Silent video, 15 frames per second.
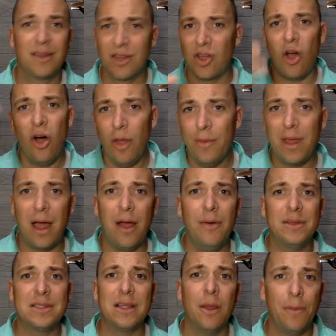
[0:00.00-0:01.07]
Call me. I
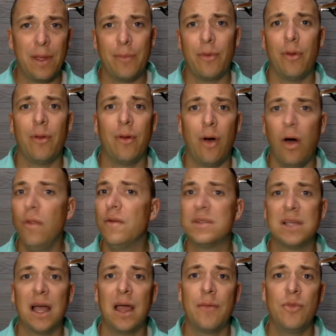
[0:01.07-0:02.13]
always tell people all the
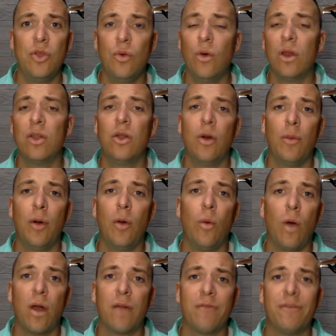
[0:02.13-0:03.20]
time, you want to know about
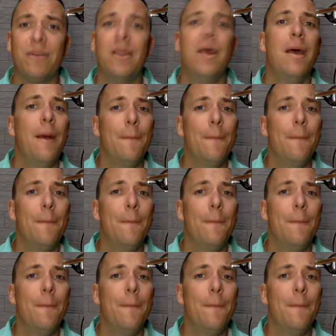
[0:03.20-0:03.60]
WaterFit?